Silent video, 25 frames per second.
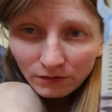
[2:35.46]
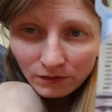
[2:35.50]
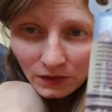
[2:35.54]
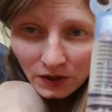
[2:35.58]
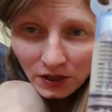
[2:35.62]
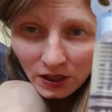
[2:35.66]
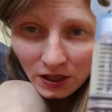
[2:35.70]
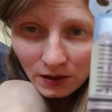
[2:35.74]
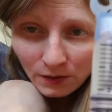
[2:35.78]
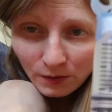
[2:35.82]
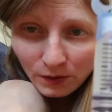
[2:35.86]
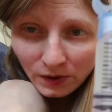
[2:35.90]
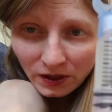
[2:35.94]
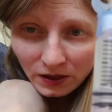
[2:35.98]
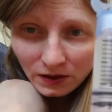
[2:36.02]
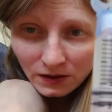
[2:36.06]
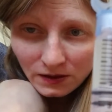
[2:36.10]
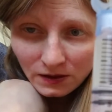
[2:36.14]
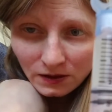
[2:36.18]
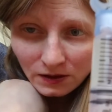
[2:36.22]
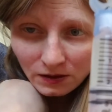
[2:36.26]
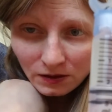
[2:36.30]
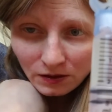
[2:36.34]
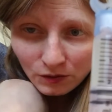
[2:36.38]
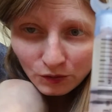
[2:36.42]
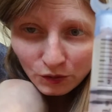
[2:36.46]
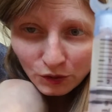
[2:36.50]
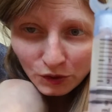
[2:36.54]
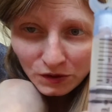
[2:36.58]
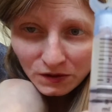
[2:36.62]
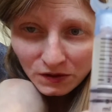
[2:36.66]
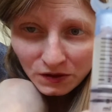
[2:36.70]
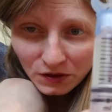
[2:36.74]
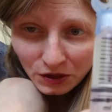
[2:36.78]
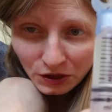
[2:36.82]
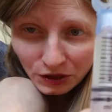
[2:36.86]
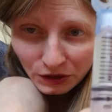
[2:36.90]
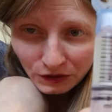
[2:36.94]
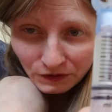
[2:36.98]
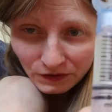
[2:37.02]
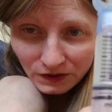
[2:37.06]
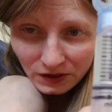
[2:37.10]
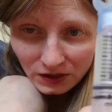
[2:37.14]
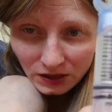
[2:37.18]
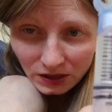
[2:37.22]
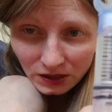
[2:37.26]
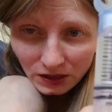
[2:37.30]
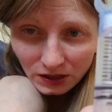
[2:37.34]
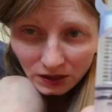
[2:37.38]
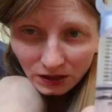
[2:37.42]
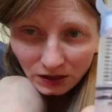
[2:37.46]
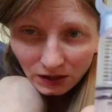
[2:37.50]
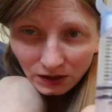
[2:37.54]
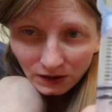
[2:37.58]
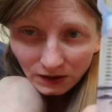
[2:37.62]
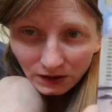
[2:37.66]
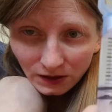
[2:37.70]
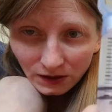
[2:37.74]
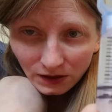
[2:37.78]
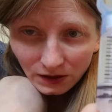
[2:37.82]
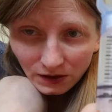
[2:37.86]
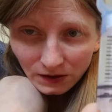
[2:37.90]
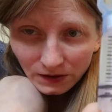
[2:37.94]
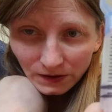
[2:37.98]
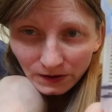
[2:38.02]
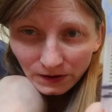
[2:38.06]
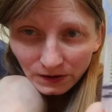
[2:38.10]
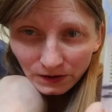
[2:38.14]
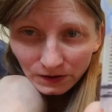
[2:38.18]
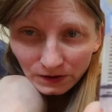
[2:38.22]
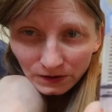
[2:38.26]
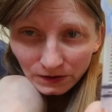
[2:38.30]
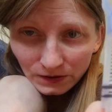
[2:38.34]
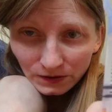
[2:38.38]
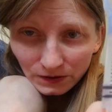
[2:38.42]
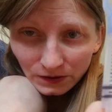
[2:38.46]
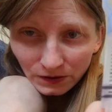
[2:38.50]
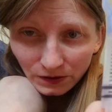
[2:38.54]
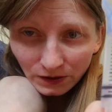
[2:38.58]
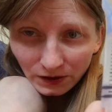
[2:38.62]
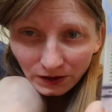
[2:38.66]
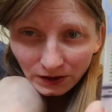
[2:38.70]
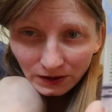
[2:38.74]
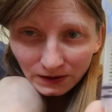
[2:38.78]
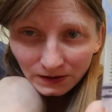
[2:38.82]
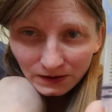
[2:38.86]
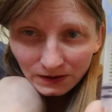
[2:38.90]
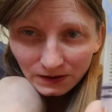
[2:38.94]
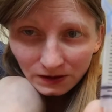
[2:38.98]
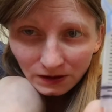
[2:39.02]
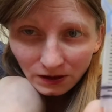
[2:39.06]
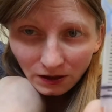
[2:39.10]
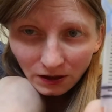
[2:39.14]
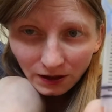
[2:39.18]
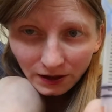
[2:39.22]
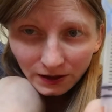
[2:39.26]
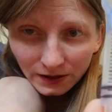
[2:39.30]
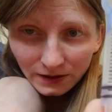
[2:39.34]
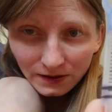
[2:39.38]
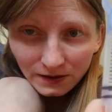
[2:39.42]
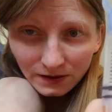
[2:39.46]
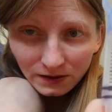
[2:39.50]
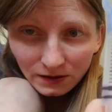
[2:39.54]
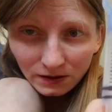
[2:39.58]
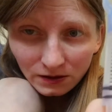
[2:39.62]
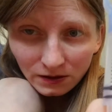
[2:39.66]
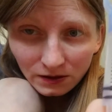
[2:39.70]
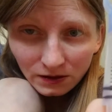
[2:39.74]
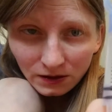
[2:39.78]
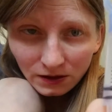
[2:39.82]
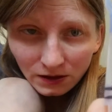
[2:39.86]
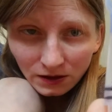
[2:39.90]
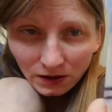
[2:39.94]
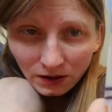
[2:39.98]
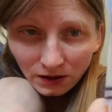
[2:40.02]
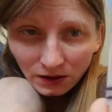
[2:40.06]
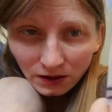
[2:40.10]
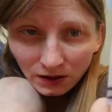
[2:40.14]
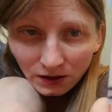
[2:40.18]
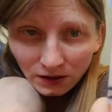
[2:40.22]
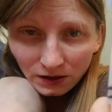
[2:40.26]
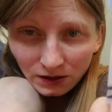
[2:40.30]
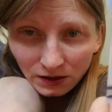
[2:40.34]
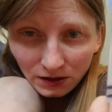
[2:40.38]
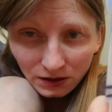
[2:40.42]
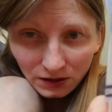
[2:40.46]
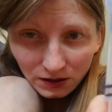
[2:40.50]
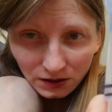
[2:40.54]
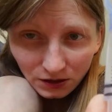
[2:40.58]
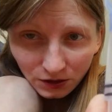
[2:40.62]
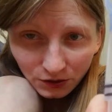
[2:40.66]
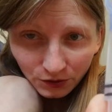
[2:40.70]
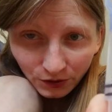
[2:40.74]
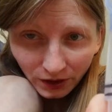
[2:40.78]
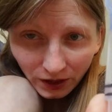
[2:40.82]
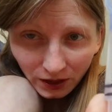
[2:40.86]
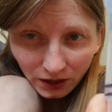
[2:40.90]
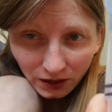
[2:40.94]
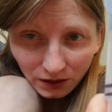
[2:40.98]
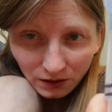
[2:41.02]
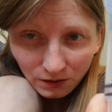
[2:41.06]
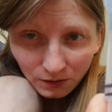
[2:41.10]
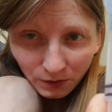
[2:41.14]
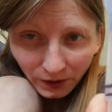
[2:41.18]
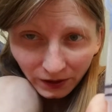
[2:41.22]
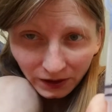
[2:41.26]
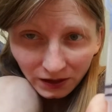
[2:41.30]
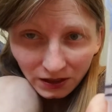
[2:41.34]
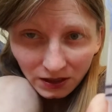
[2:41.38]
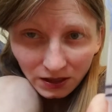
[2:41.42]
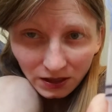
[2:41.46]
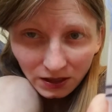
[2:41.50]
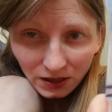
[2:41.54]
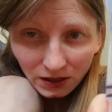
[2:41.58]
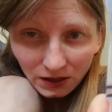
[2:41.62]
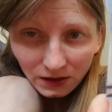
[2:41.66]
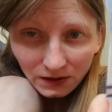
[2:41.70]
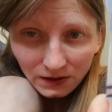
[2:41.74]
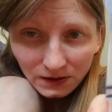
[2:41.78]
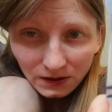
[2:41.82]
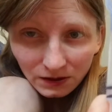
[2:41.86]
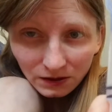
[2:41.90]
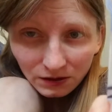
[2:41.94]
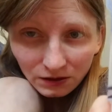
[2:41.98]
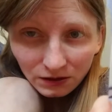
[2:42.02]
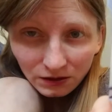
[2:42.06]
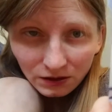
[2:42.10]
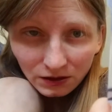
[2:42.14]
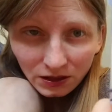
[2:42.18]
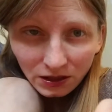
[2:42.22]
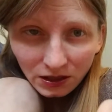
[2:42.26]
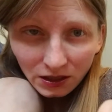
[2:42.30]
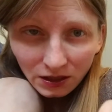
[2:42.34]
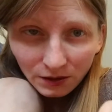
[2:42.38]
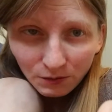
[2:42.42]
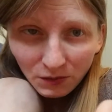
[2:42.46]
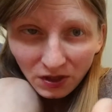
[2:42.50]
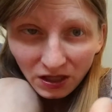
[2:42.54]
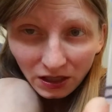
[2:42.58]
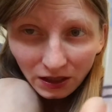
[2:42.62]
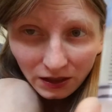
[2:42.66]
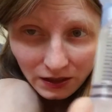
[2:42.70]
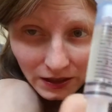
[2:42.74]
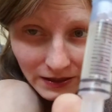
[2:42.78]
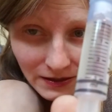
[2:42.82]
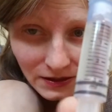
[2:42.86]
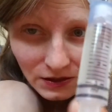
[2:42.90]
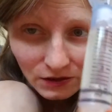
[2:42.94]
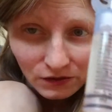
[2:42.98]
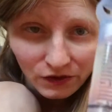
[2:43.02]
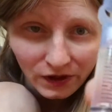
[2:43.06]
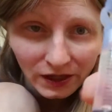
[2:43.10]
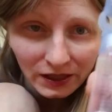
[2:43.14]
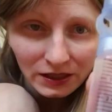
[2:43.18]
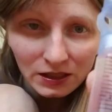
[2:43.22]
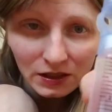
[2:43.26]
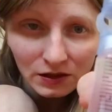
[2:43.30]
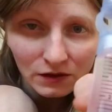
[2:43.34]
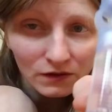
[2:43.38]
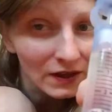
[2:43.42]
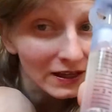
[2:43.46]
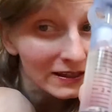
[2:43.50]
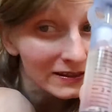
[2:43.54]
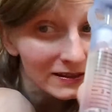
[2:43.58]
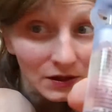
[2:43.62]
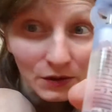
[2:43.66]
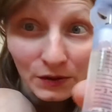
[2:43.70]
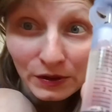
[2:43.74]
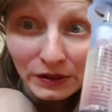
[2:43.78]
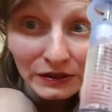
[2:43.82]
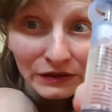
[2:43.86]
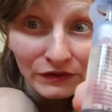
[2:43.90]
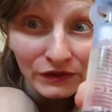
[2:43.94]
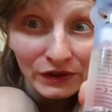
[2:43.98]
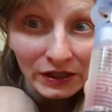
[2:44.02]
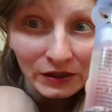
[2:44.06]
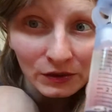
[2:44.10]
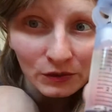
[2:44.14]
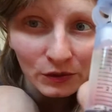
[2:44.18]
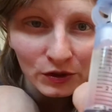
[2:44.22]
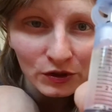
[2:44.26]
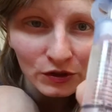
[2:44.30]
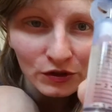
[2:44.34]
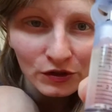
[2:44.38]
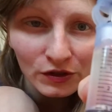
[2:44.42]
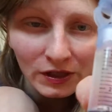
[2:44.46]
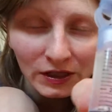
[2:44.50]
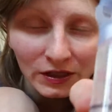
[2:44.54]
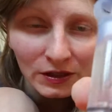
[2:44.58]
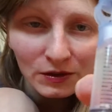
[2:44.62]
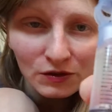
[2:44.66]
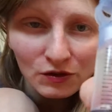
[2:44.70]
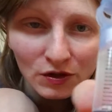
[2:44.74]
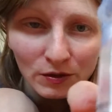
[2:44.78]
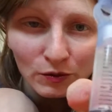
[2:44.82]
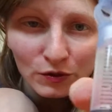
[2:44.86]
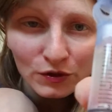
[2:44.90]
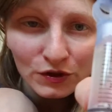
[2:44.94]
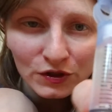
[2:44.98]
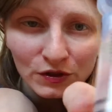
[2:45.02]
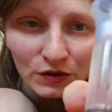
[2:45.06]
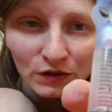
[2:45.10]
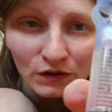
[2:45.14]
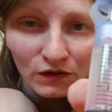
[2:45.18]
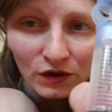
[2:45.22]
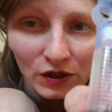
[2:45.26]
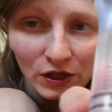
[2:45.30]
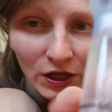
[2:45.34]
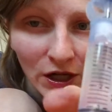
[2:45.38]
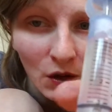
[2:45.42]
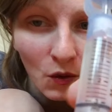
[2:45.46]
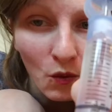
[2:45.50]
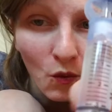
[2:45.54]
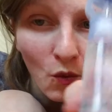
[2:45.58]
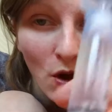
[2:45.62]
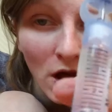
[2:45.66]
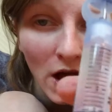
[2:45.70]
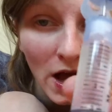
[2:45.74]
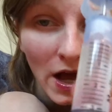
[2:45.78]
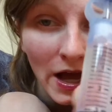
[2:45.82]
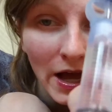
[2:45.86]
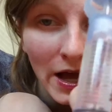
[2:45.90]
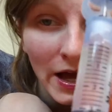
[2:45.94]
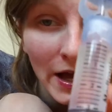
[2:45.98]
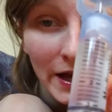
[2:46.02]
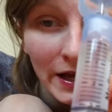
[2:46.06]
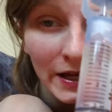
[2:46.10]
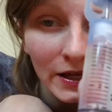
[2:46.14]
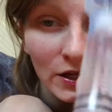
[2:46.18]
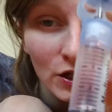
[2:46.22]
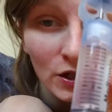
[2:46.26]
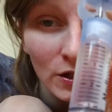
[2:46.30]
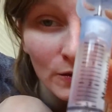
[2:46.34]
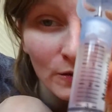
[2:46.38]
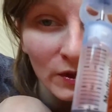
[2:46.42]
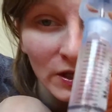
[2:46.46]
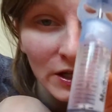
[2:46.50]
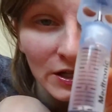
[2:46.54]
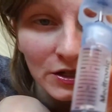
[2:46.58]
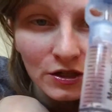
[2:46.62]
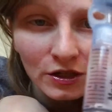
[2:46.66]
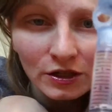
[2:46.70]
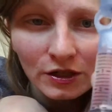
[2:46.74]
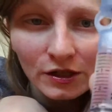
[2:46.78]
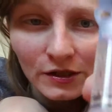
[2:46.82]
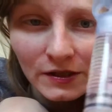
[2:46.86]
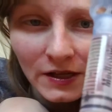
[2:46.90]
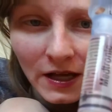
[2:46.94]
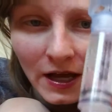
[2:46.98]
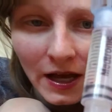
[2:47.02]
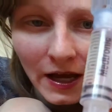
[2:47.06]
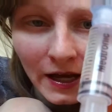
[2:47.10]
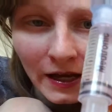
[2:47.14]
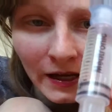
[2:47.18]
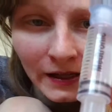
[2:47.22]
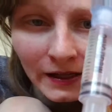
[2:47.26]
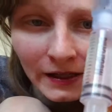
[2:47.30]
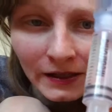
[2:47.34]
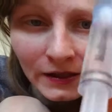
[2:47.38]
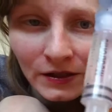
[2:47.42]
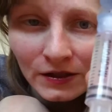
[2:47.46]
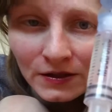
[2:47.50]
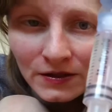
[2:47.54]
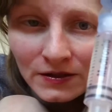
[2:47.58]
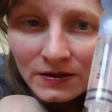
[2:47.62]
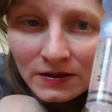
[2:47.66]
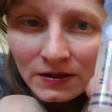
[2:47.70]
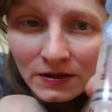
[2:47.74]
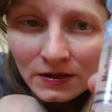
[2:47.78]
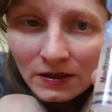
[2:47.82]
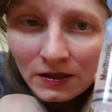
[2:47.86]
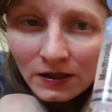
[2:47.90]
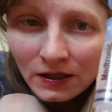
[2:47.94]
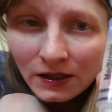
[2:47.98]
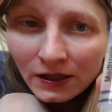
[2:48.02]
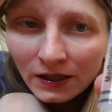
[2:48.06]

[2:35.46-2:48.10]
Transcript: keep it preserved so that it's not degraded by the heat, make it less effective. That's always fun when you're trying to troubleshoot and figure out why your blood sugar's high, and there's